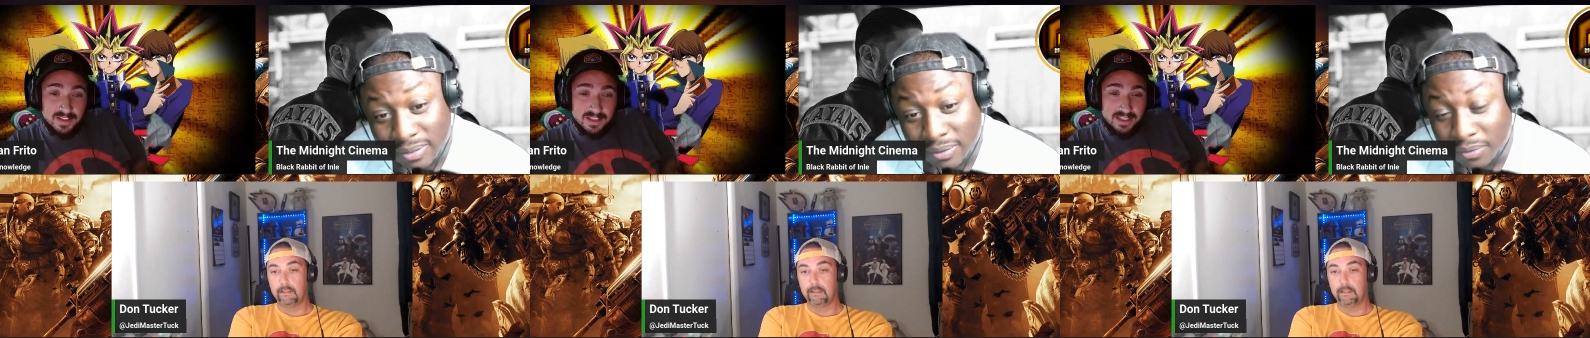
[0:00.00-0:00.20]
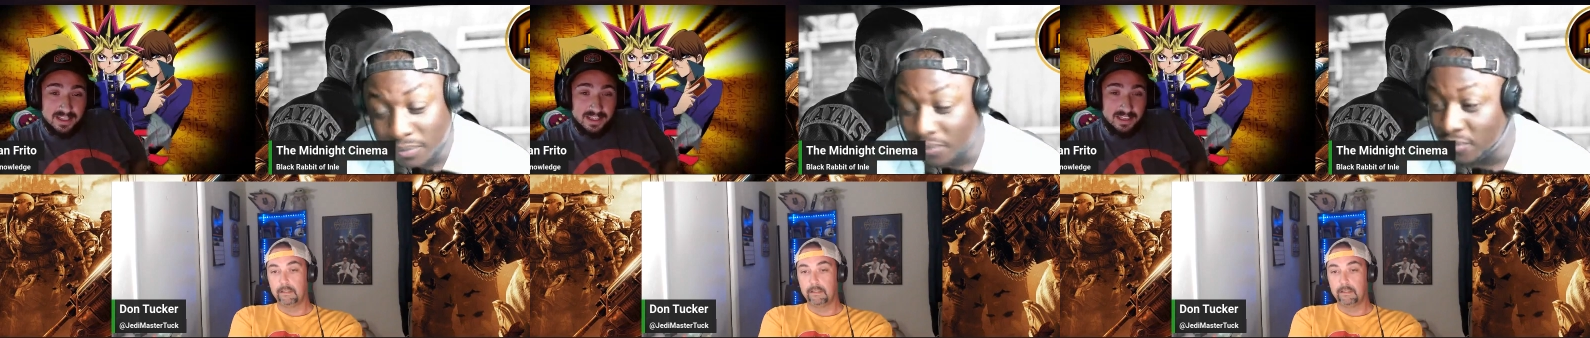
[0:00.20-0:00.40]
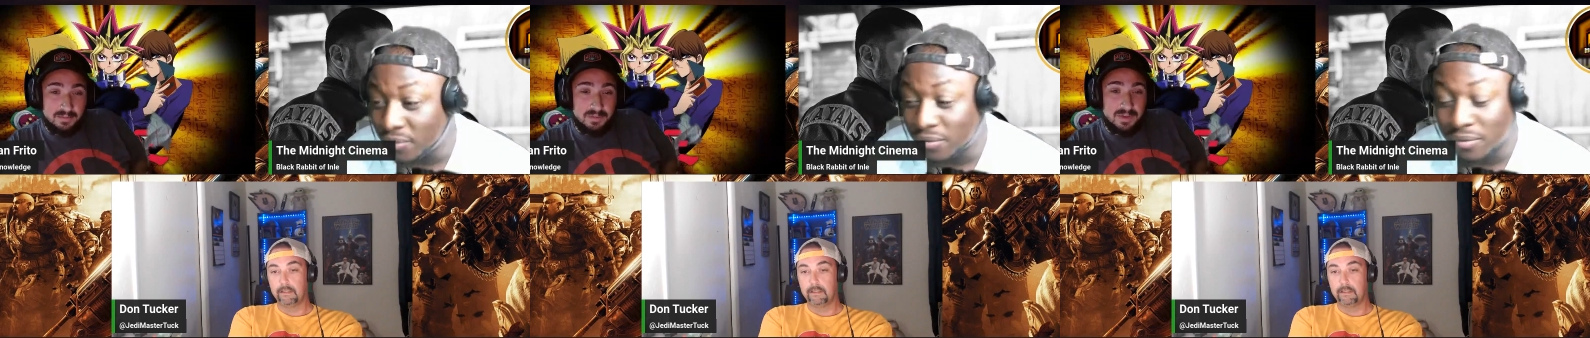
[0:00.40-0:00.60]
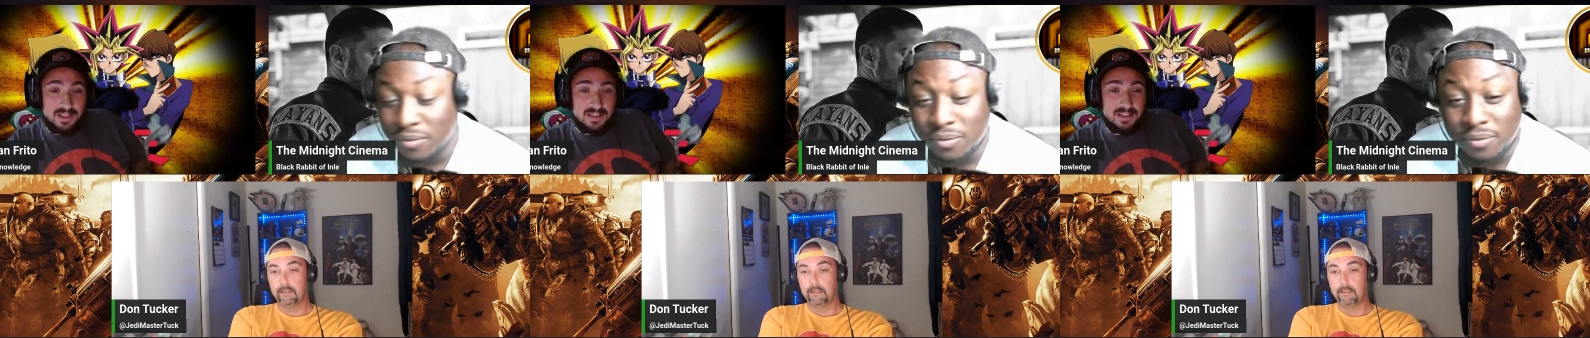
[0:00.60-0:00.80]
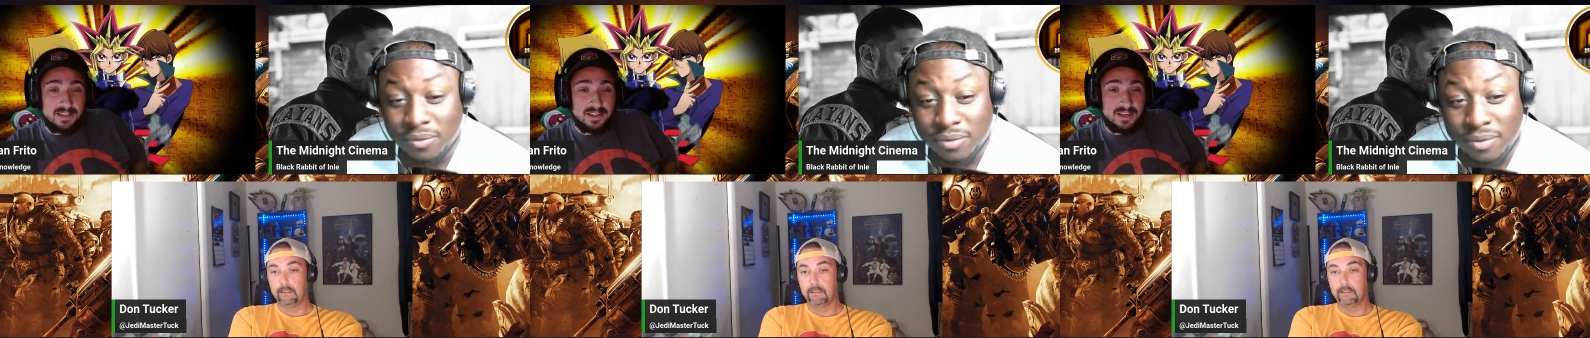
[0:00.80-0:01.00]
Speaker 1: It
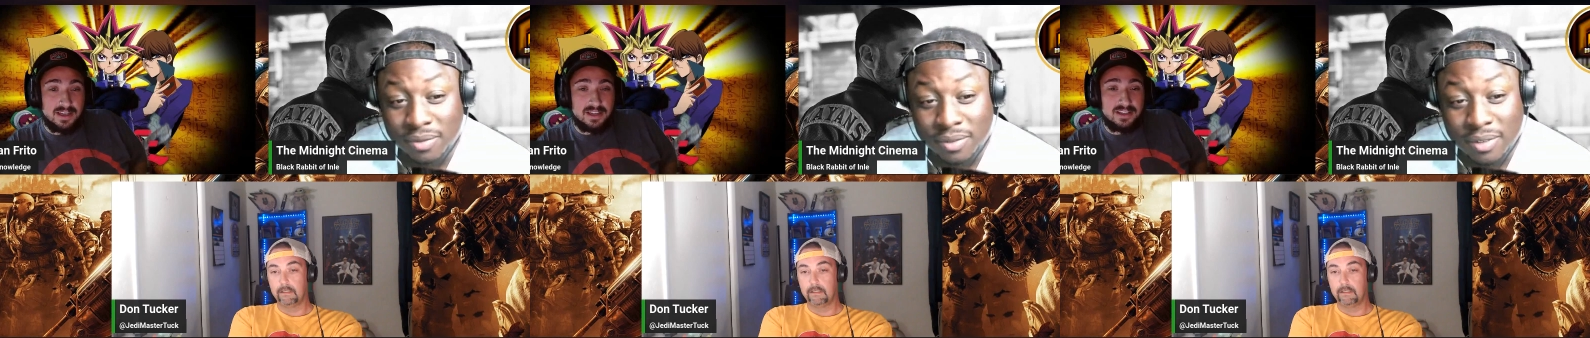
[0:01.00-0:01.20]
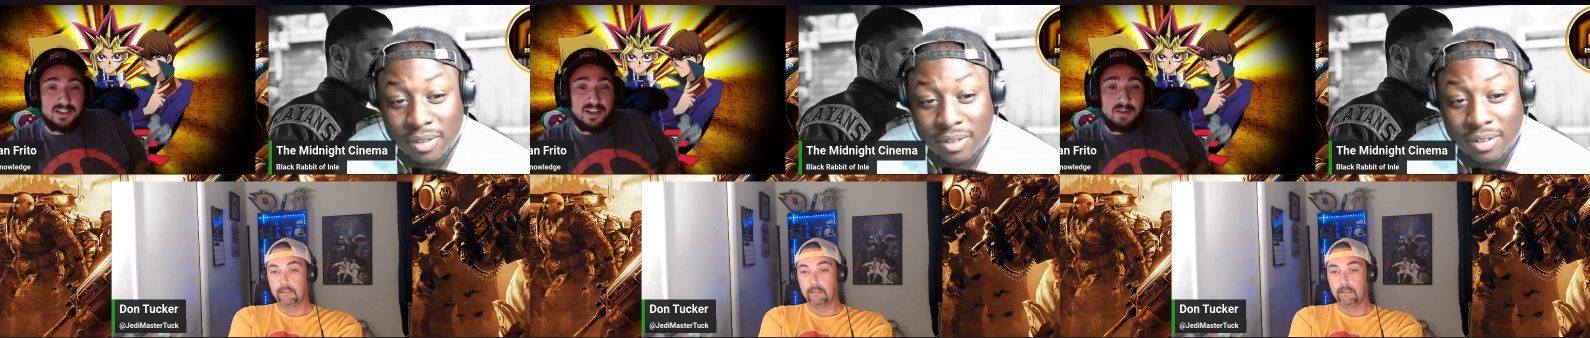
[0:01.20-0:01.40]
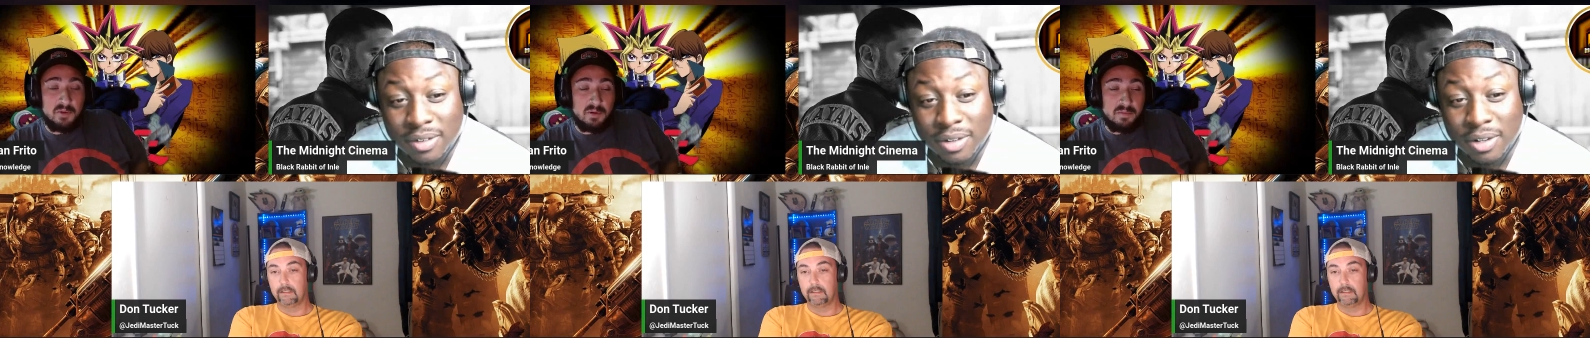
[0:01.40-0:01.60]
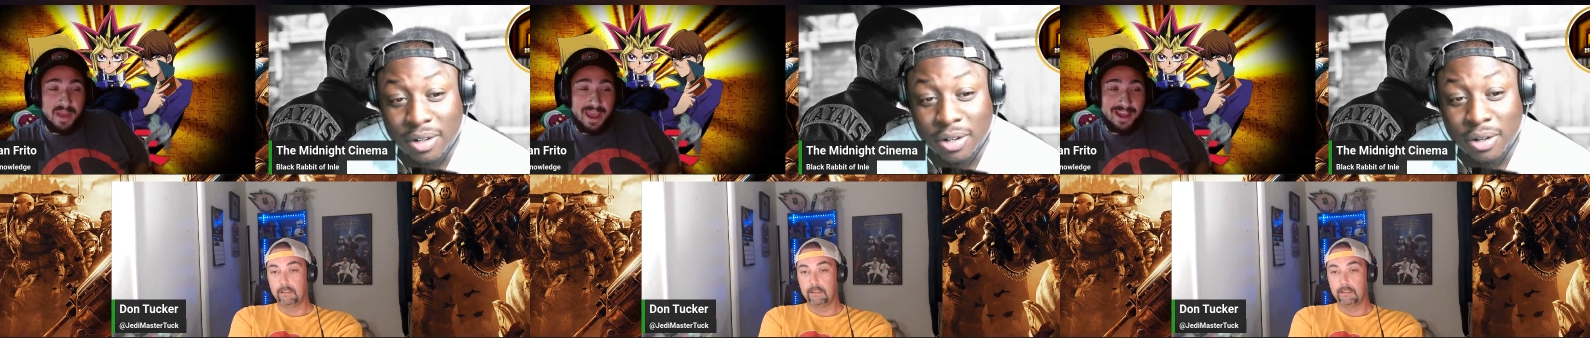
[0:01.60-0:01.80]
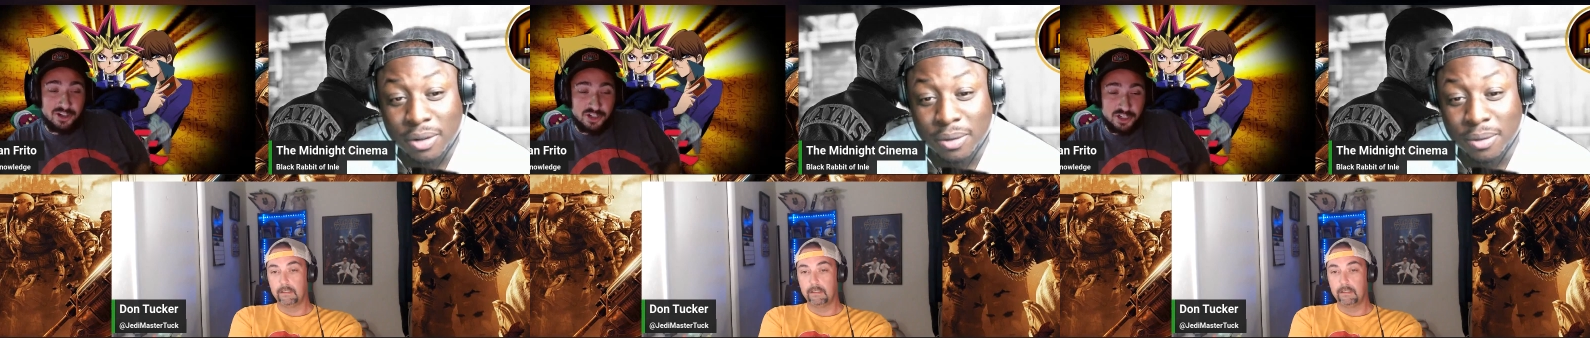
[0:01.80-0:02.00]
means uh, summer
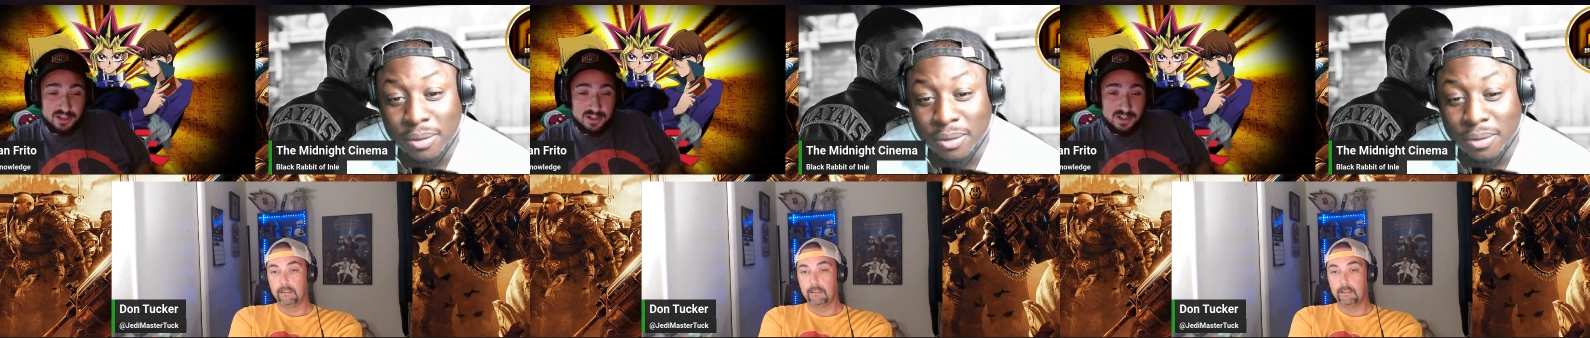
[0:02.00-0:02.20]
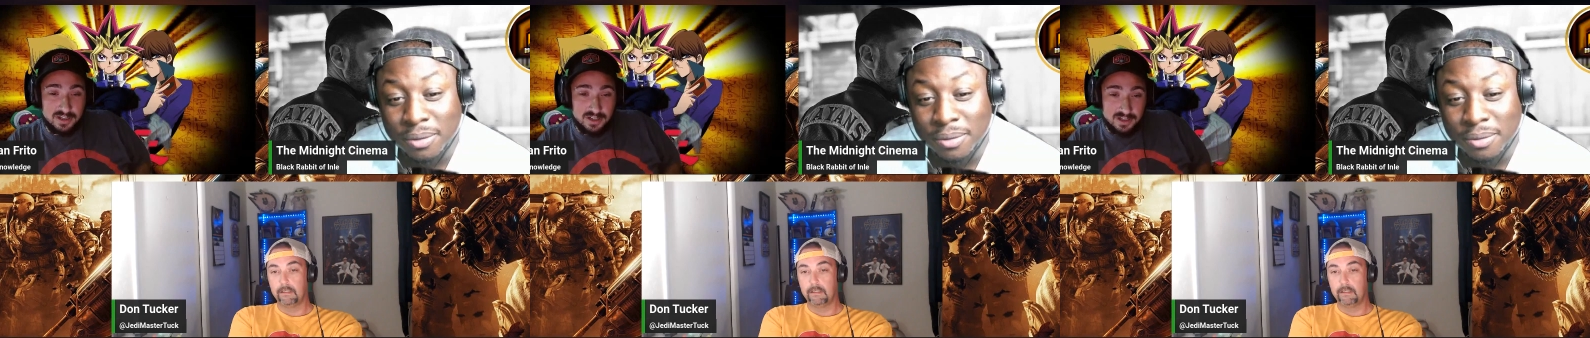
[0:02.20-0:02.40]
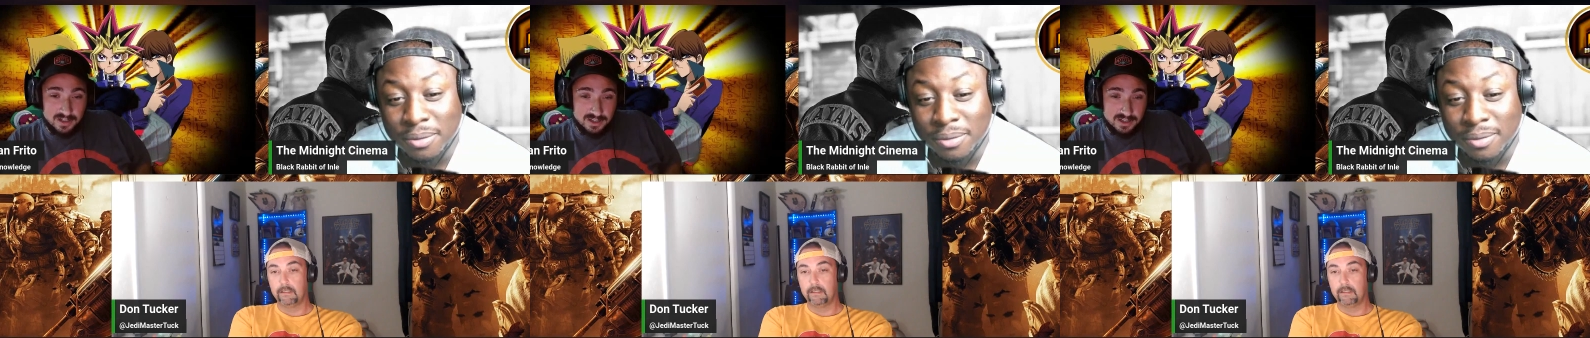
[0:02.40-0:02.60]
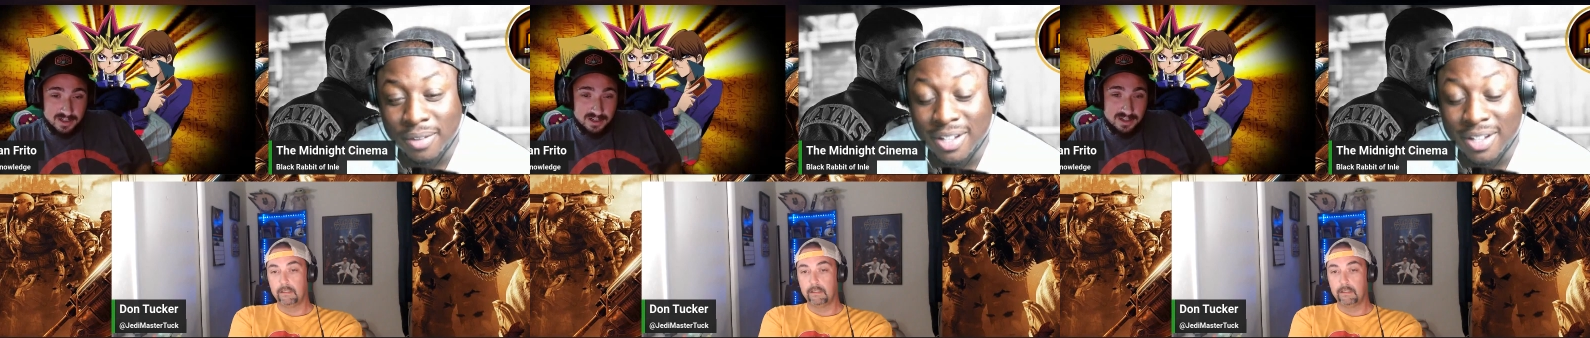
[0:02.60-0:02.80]
badger. It's